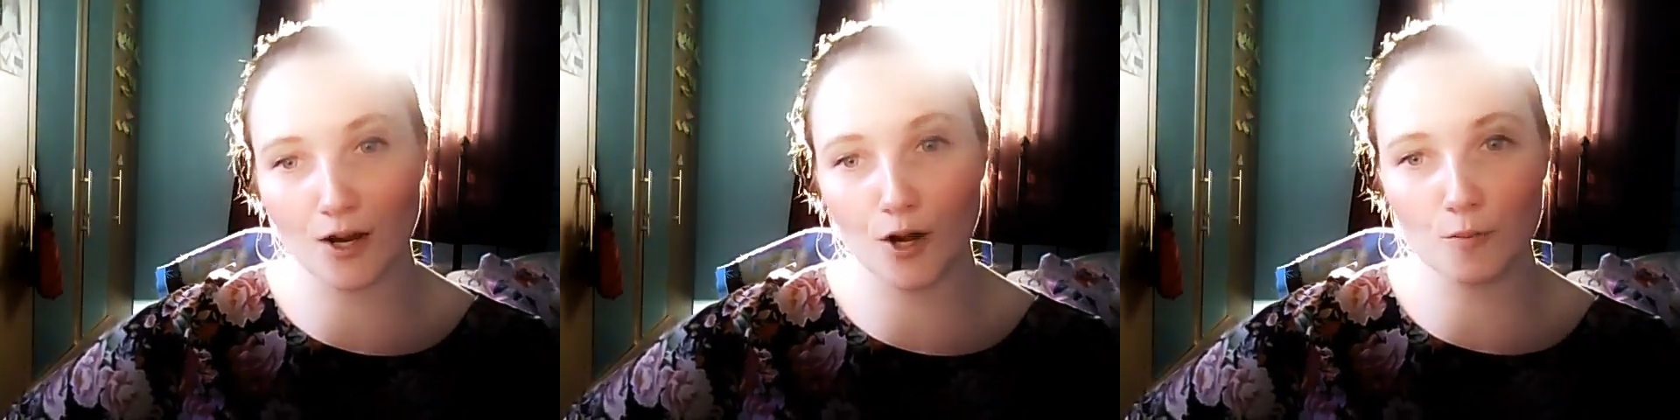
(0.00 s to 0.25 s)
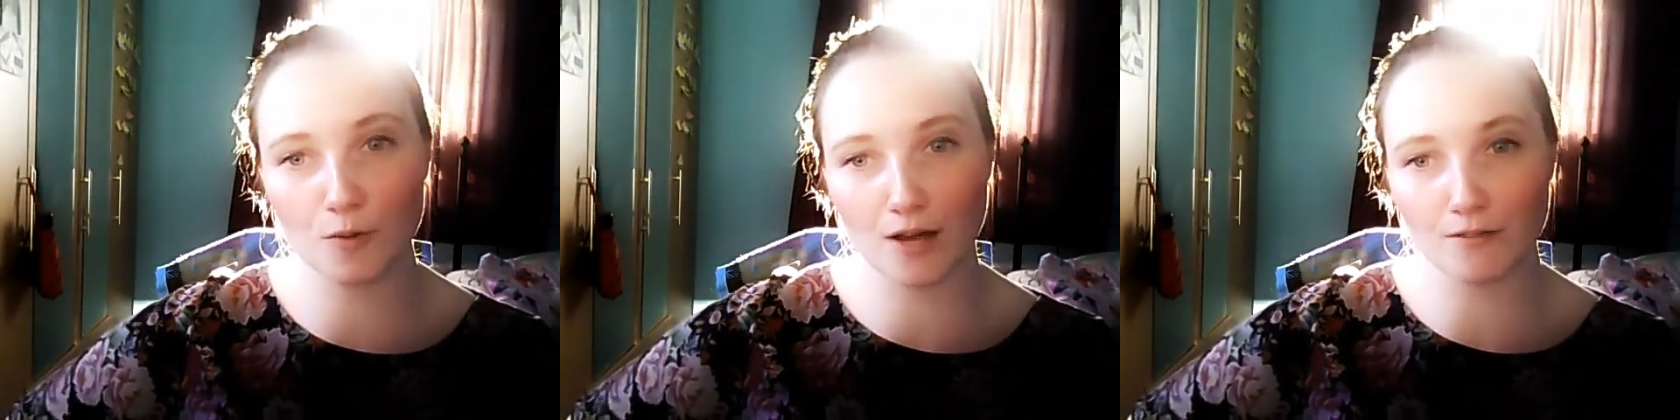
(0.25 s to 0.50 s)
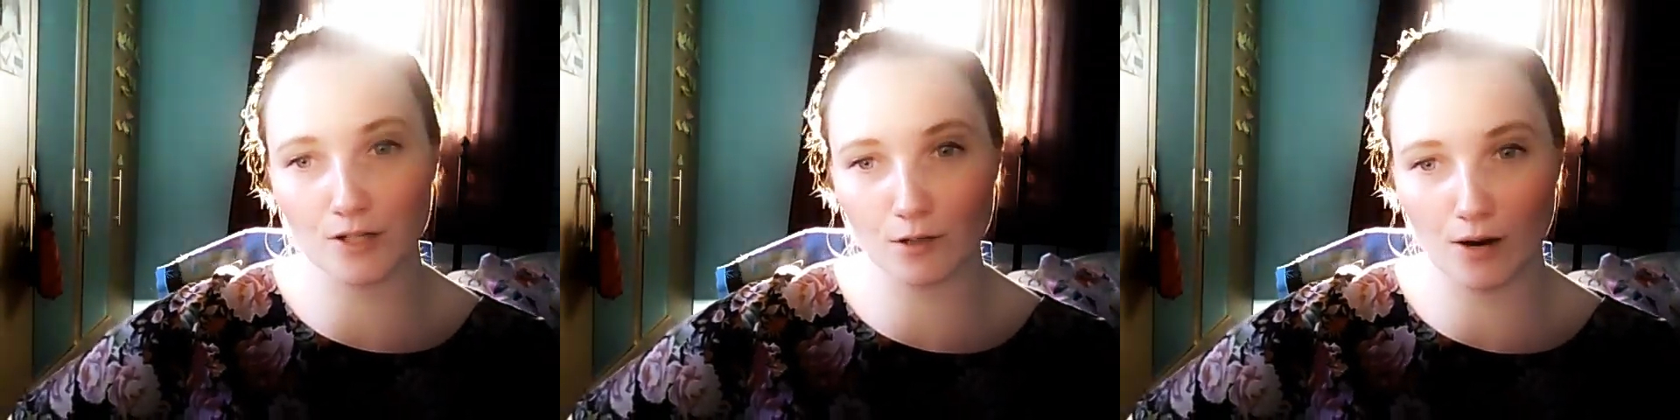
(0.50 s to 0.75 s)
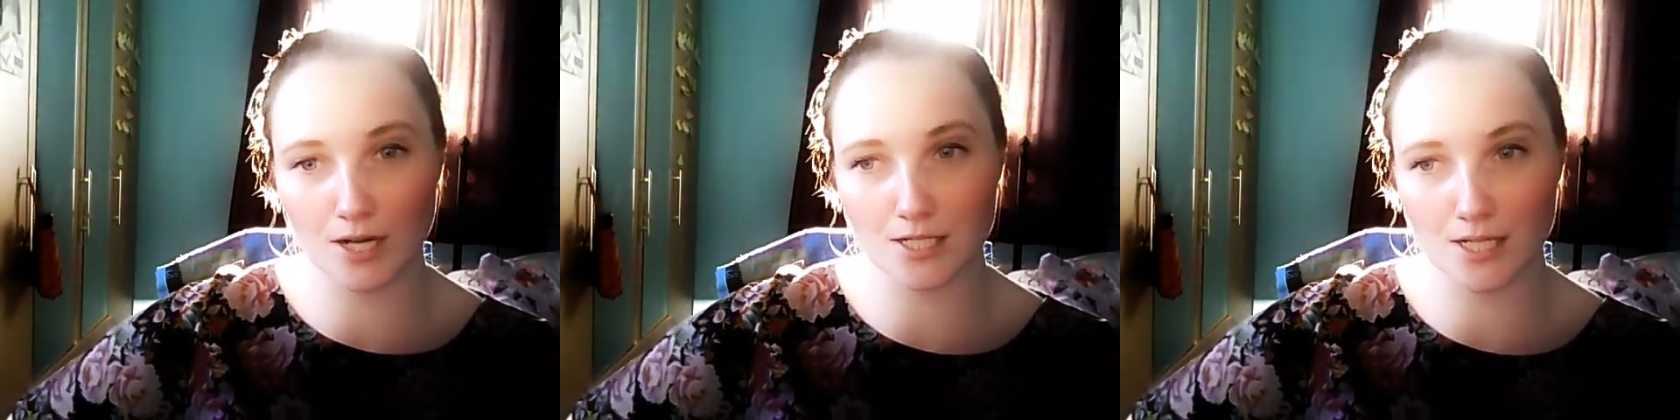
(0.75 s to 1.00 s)
I hope you're having a
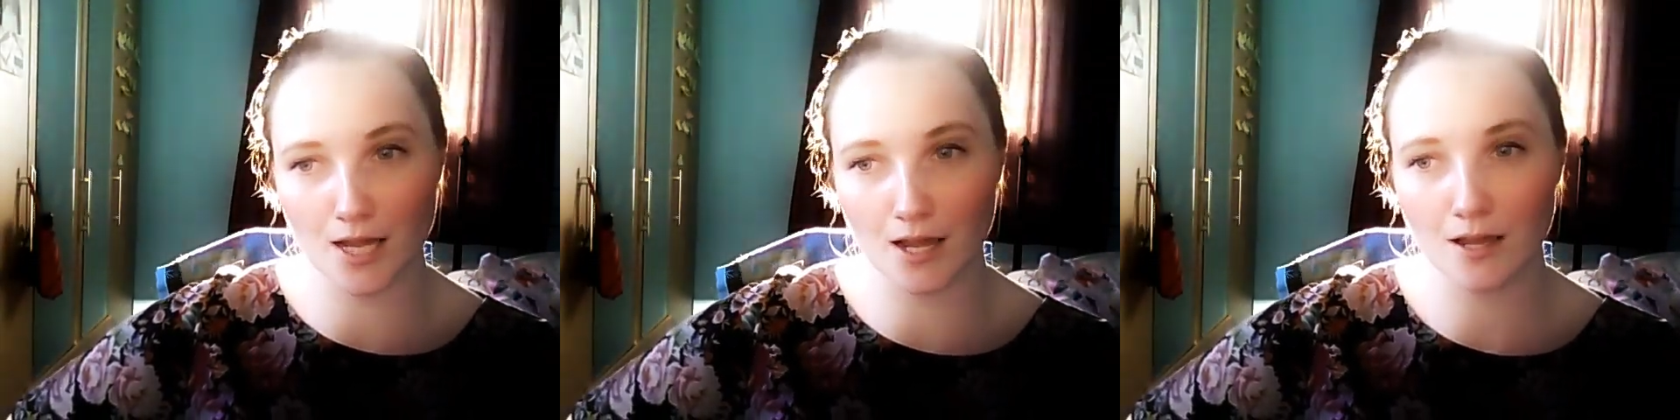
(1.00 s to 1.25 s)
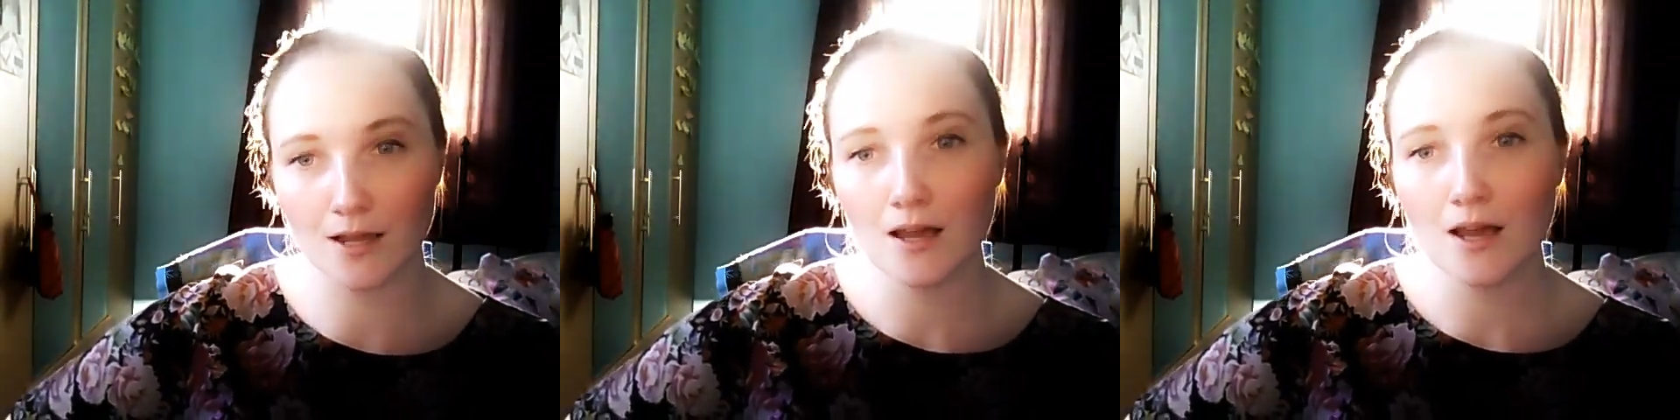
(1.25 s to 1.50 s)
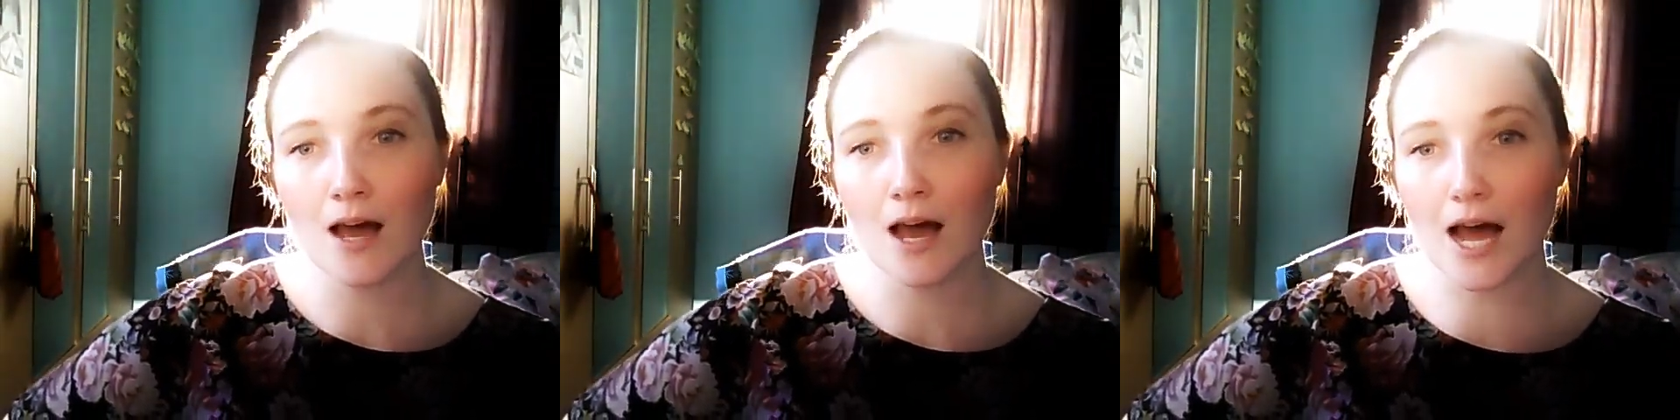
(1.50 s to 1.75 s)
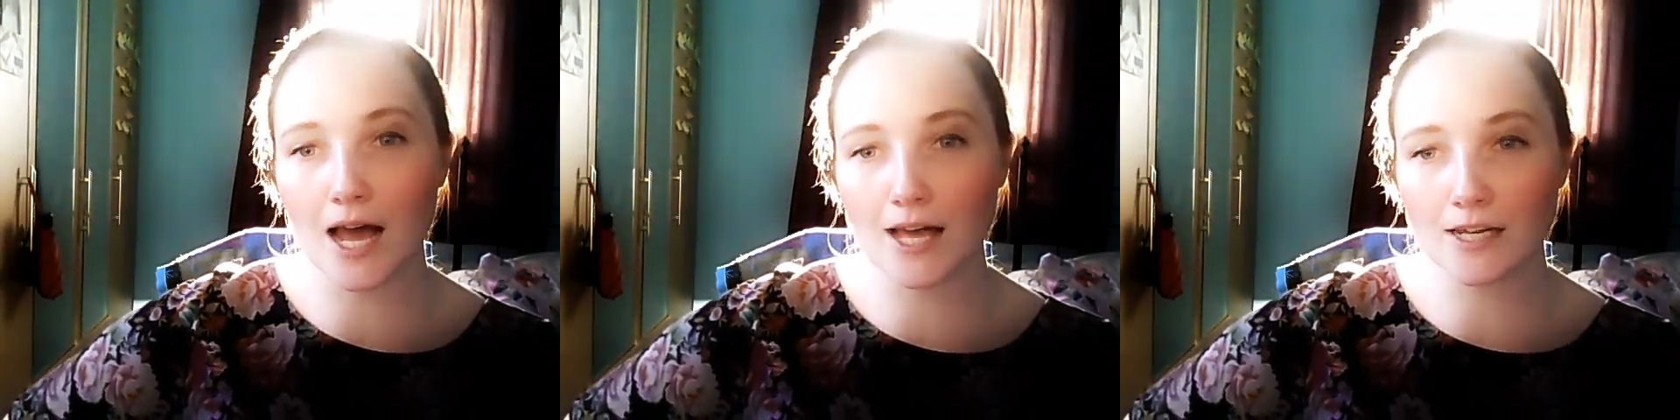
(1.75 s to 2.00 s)
great day.
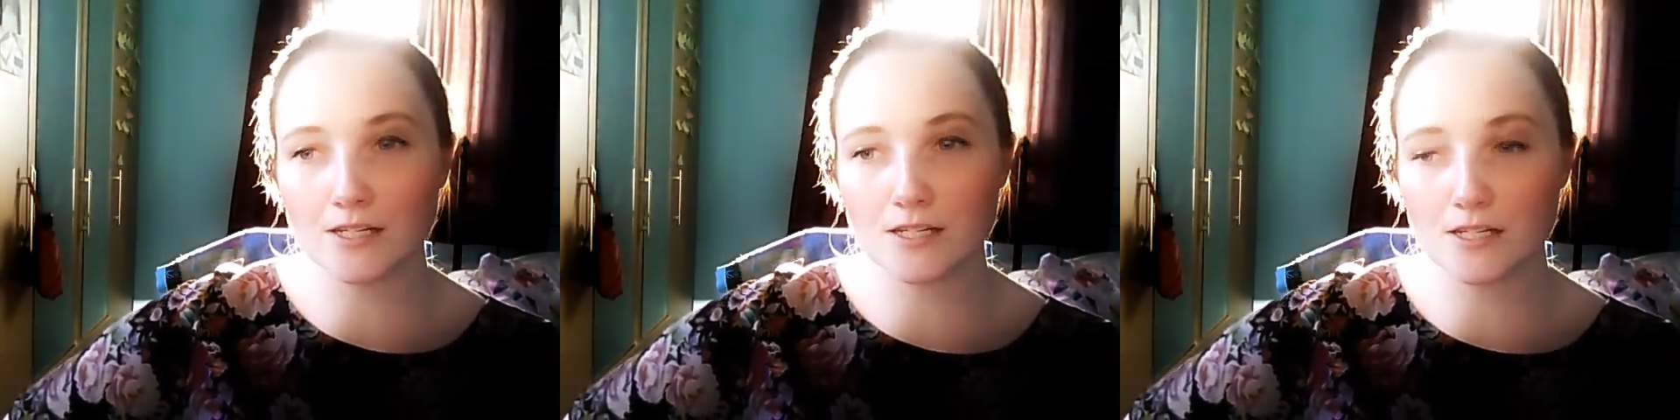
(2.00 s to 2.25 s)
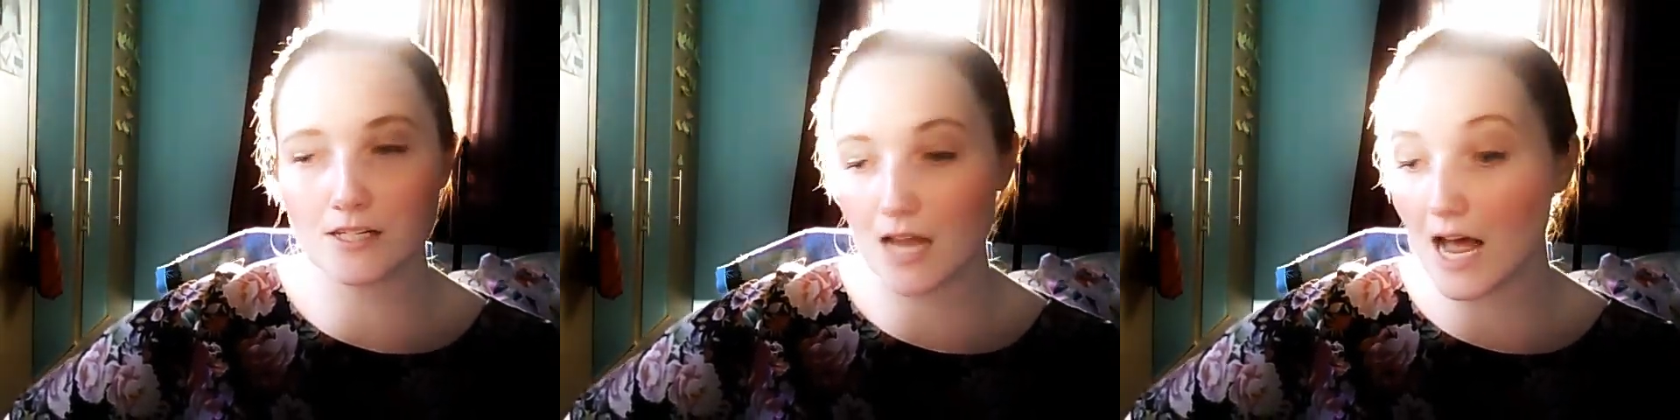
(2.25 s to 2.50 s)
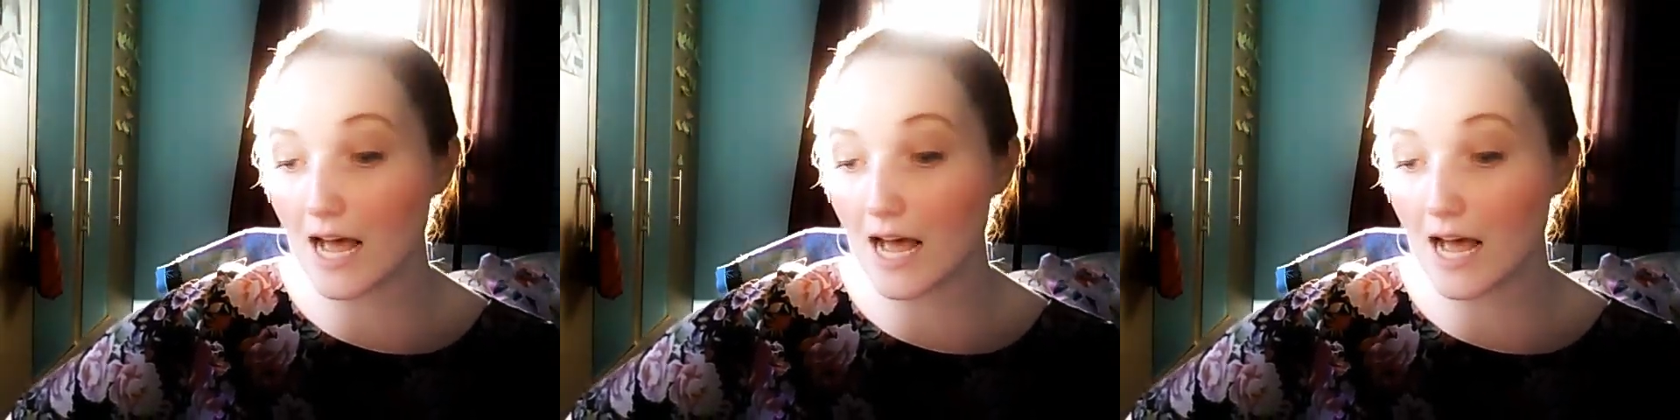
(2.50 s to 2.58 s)
And